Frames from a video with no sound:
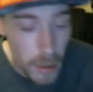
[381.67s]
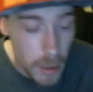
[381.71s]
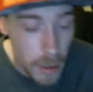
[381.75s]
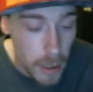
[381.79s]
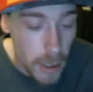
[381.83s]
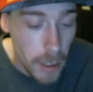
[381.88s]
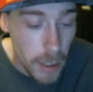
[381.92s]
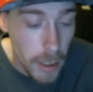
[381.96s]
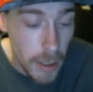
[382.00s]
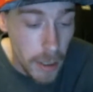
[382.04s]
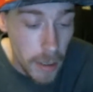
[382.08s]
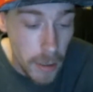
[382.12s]

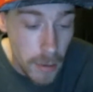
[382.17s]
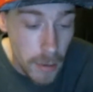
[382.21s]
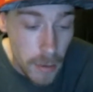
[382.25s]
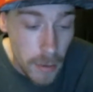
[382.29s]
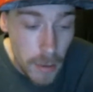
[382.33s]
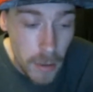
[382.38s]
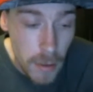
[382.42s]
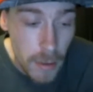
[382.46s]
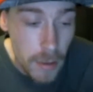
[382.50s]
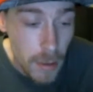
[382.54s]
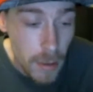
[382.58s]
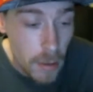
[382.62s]
And
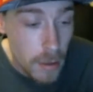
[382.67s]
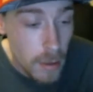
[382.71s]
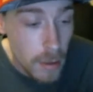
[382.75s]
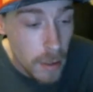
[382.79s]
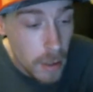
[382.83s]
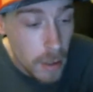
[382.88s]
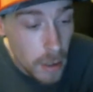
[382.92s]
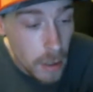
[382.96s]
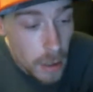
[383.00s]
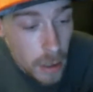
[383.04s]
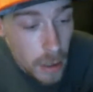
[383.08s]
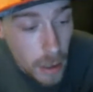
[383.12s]

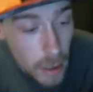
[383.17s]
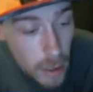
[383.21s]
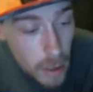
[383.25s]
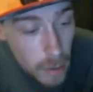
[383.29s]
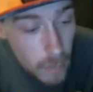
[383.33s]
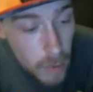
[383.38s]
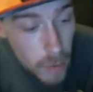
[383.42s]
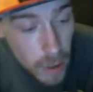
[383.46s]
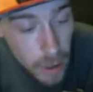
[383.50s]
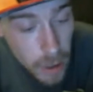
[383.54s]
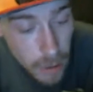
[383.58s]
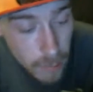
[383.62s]
here
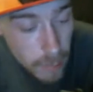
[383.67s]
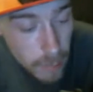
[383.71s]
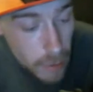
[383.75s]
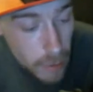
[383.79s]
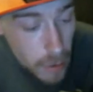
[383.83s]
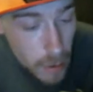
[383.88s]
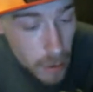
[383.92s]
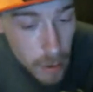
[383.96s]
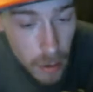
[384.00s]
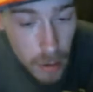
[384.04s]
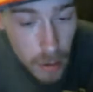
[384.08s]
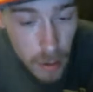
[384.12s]
we have
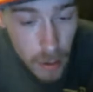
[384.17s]
it.